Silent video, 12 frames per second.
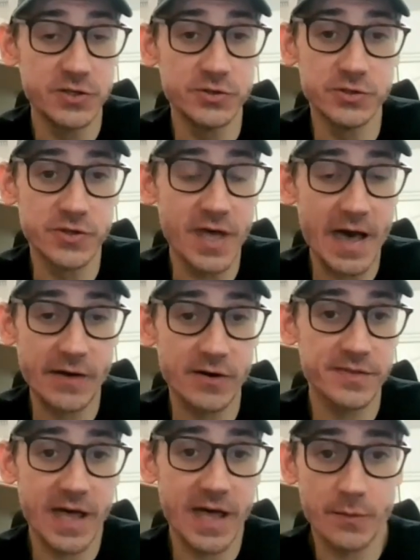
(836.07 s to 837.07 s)
you do the
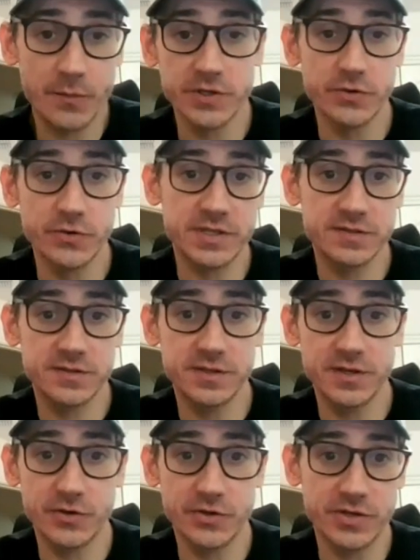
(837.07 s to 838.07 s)
outer thigh where you,
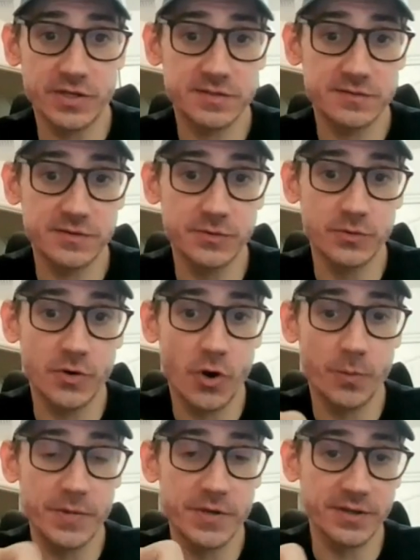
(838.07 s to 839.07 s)
you know, you, you
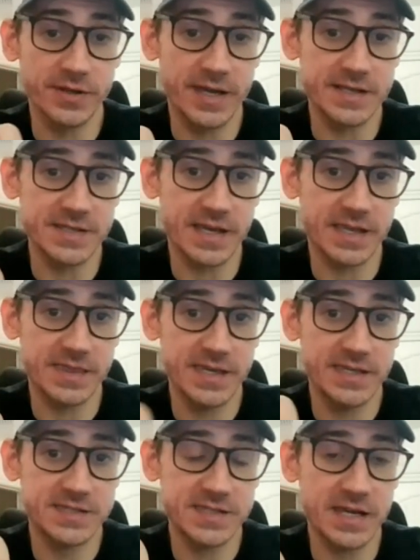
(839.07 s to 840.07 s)
open your legs like
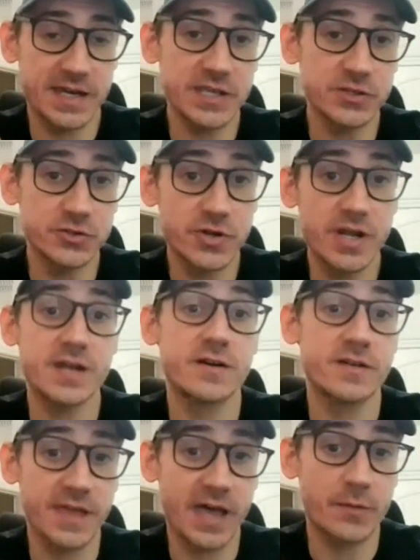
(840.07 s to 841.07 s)
this, and then you do the
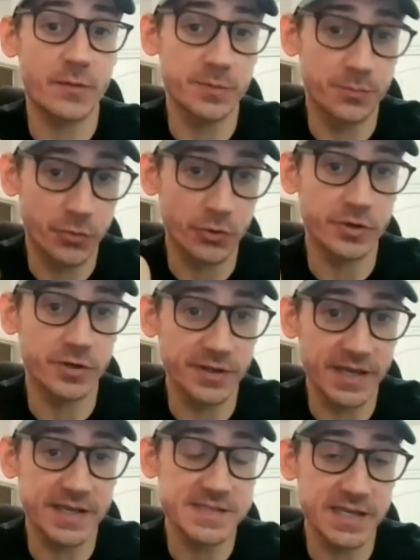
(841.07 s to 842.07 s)
inner thigh where you pull your
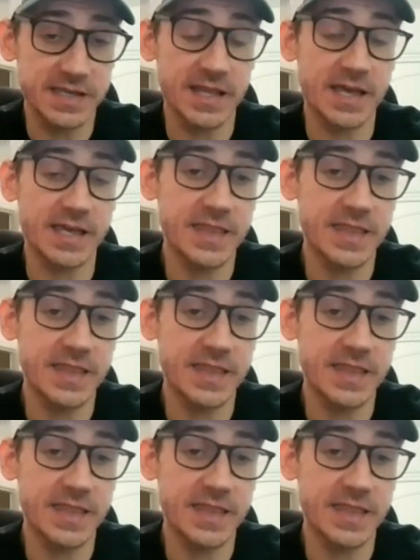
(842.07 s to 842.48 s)
legs in